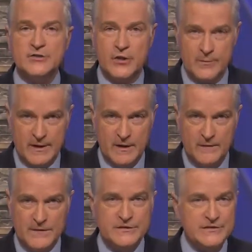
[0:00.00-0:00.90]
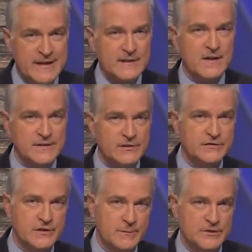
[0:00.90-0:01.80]
chairman of the State
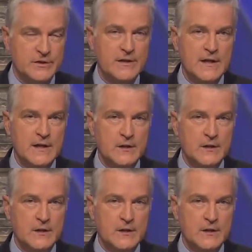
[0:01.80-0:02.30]
Elections Commission,